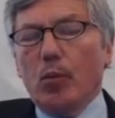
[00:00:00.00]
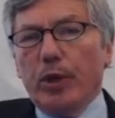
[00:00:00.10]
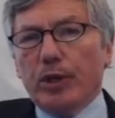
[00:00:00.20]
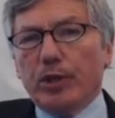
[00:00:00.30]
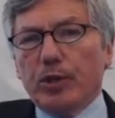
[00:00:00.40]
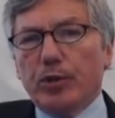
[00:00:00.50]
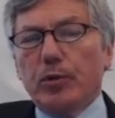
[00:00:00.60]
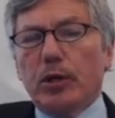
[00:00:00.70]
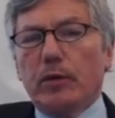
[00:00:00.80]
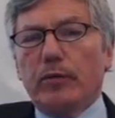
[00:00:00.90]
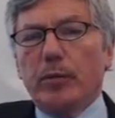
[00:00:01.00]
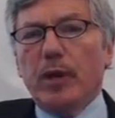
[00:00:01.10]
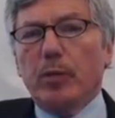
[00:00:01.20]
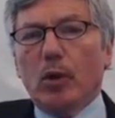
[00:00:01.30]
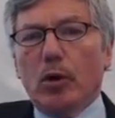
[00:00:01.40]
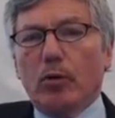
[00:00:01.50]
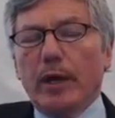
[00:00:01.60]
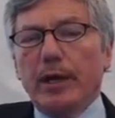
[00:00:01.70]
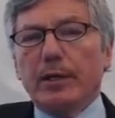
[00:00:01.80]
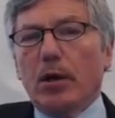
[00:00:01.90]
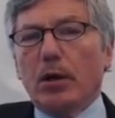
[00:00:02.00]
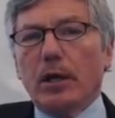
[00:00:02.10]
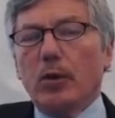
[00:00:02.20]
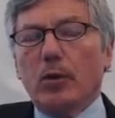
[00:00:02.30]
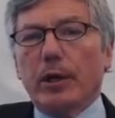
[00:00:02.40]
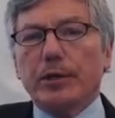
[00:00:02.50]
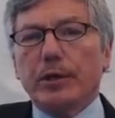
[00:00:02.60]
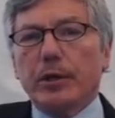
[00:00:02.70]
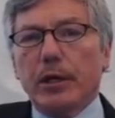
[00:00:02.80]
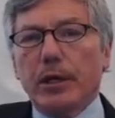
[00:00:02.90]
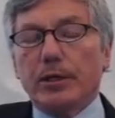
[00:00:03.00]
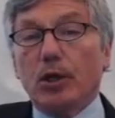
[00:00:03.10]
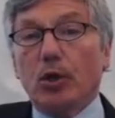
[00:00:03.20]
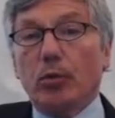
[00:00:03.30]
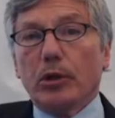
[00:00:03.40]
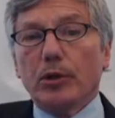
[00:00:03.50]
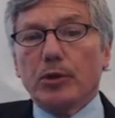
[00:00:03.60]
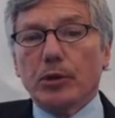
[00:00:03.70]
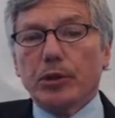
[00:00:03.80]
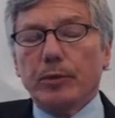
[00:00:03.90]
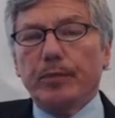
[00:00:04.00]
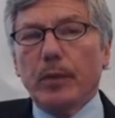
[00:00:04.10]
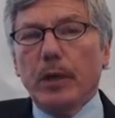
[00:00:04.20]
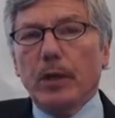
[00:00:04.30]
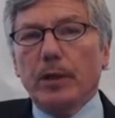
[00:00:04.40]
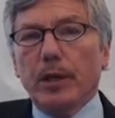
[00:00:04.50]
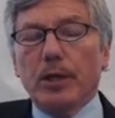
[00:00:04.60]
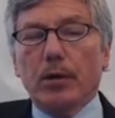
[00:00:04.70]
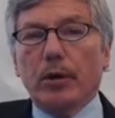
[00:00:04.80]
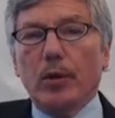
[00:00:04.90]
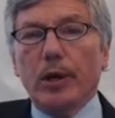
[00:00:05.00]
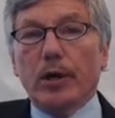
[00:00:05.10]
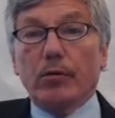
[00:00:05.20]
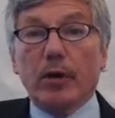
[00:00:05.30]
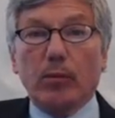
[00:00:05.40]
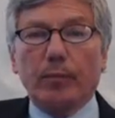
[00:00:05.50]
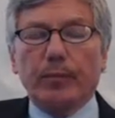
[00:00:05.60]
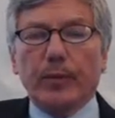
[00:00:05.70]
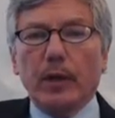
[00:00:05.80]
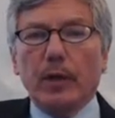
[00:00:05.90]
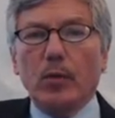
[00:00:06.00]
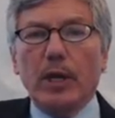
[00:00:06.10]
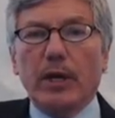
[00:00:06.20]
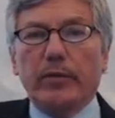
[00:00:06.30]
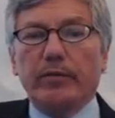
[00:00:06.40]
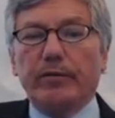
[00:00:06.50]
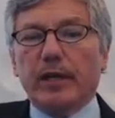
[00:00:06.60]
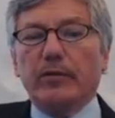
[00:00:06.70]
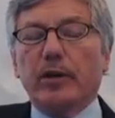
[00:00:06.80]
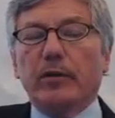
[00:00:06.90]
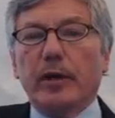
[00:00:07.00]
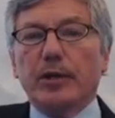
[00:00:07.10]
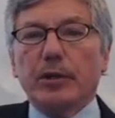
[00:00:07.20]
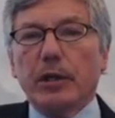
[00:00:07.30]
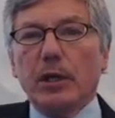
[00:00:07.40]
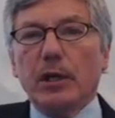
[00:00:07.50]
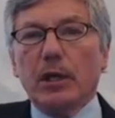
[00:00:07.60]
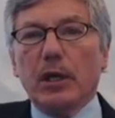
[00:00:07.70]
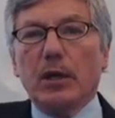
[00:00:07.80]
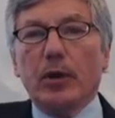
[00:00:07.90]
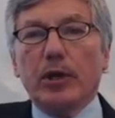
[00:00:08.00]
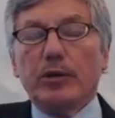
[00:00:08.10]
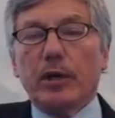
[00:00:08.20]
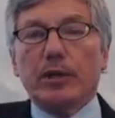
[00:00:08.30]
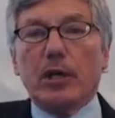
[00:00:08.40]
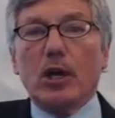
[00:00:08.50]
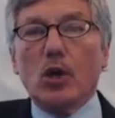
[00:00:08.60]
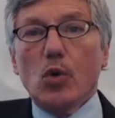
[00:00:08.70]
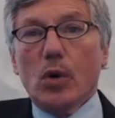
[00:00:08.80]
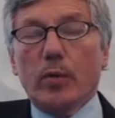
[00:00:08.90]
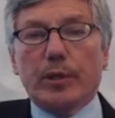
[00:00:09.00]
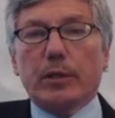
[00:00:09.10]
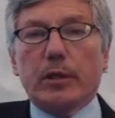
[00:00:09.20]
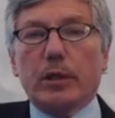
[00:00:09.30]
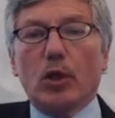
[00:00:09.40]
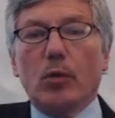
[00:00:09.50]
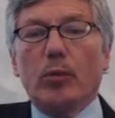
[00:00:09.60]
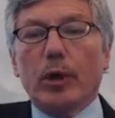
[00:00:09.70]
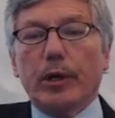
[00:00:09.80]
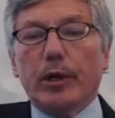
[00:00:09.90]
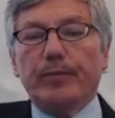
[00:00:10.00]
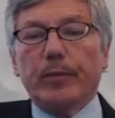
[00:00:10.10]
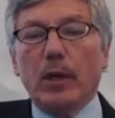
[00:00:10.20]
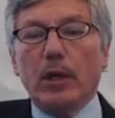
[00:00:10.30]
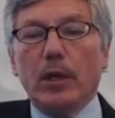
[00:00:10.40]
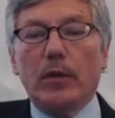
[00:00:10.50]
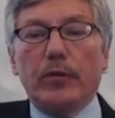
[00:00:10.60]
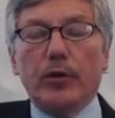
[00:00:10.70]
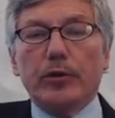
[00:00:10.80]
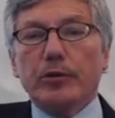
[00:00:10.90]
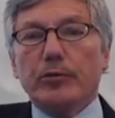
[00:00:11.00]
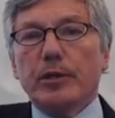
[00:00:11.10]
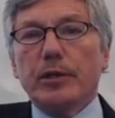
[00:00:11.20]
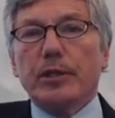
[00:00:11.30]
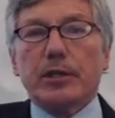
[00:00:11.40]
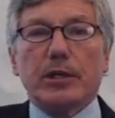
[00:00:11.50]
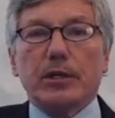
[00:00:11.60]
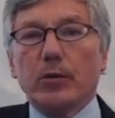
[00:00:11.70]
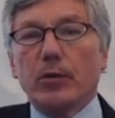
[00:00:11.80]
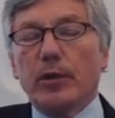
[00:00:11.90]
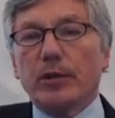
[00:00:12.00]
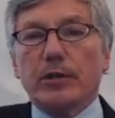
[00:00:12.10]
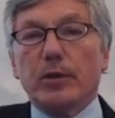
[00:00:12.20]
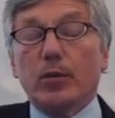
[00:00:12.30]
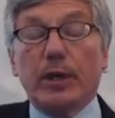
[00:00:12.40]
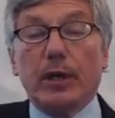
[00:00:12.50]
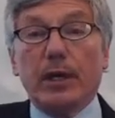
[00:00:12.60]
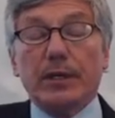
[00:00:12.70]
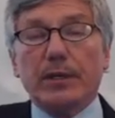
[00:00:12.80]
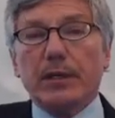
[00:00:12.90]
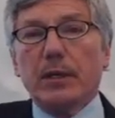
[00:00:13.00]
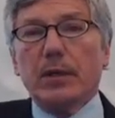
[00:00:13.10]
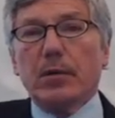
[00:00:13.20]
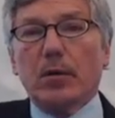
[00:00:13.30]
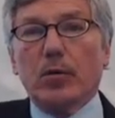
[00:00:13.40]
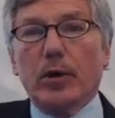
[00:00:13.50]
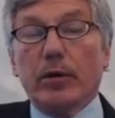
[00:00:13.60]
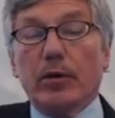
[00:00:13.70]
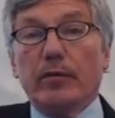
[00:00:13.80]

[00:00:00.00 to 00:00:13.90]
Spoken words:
That's true of the people already talking with us as a global consortium. They know that we are credible, we have an effective intervention, and we address an enormous global market. If you're interested in discussing this with us or with our